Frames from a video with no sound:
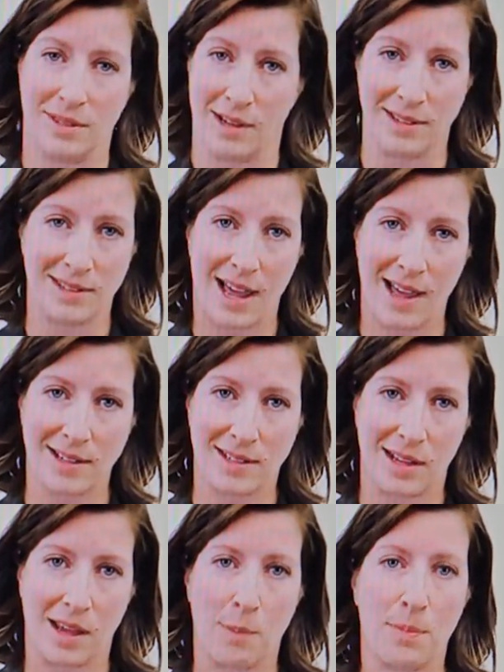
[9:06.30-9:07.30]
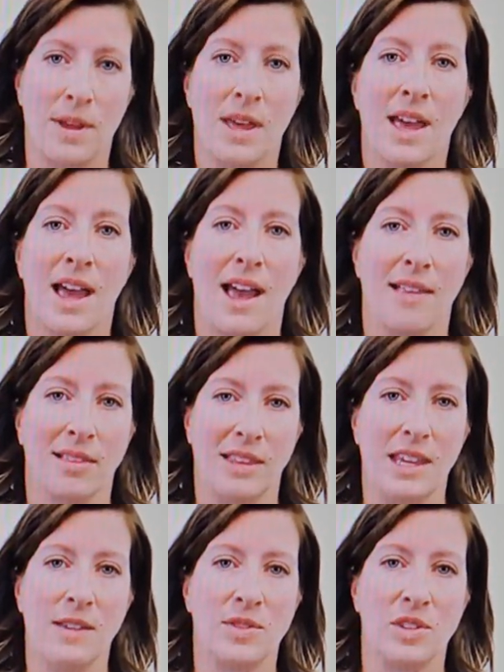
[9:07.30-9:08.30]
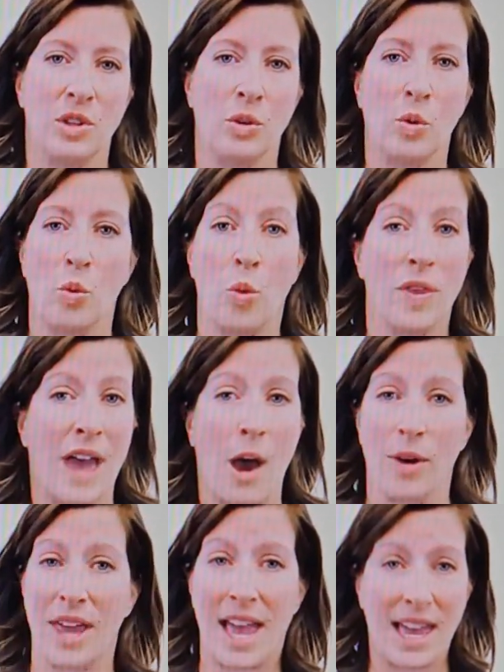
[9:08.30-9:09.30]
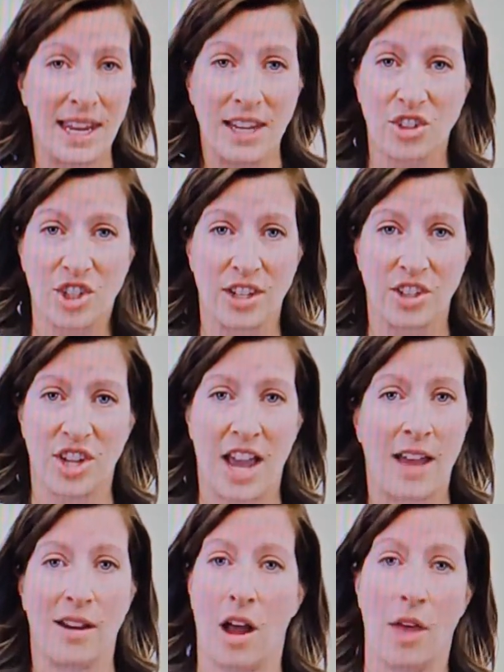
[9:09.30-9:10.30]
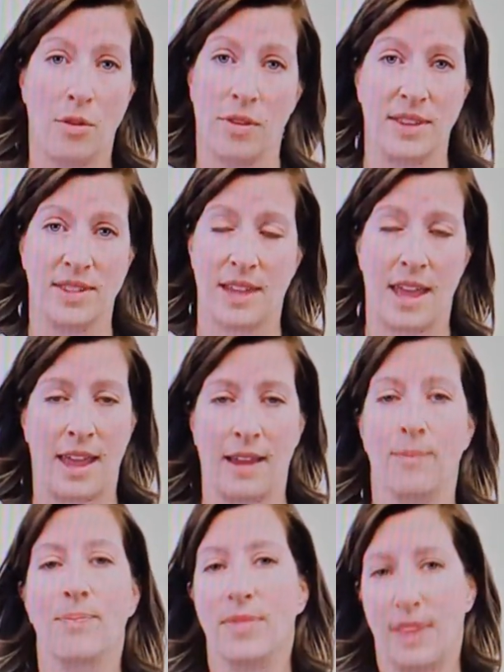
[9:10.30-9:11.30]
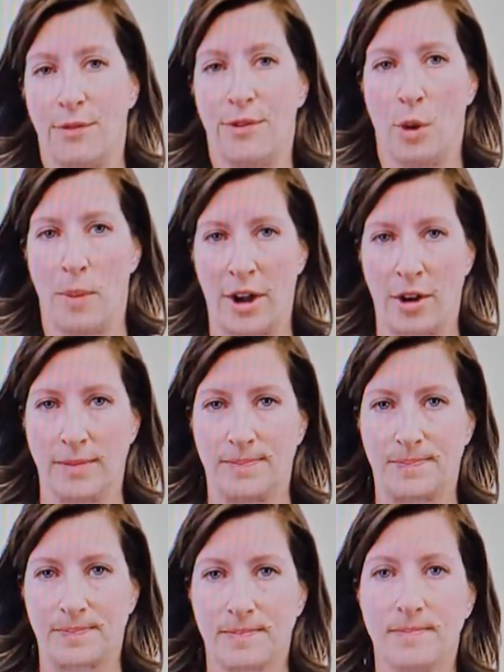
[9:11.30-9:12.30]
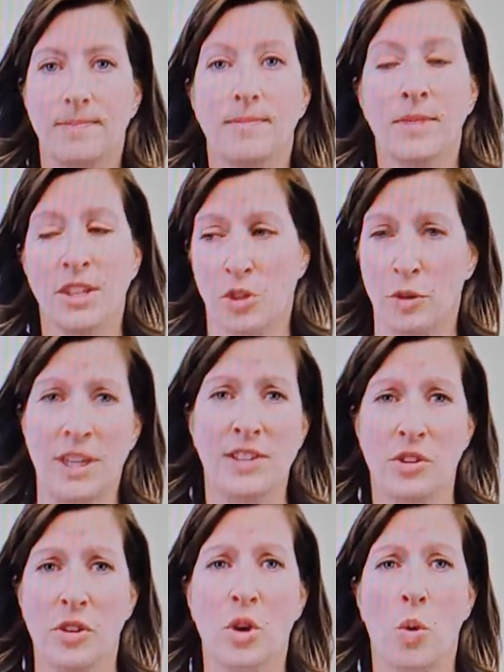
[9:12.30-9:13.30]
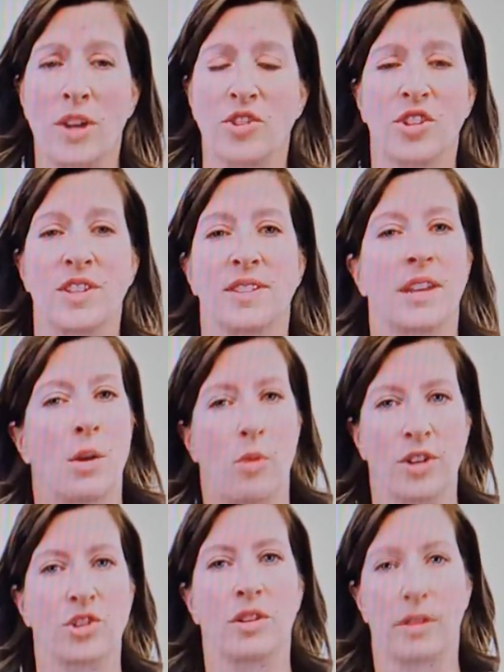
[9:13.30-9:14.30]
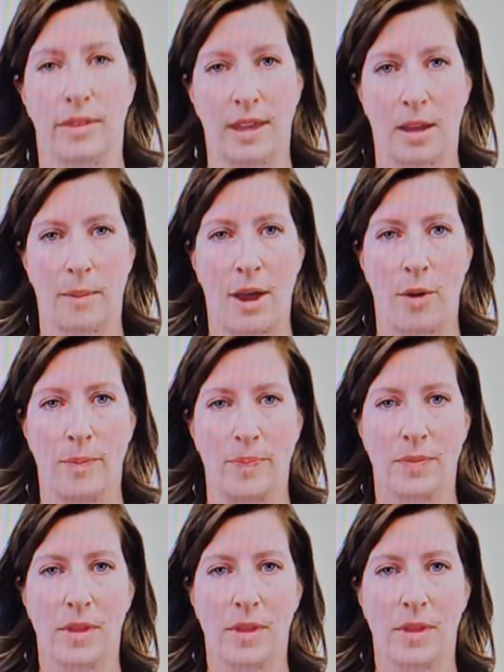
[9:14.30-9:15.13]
does not tip, and leaves you without any chit-chat other than saying they feel better. So these are the questions that I want you to think about.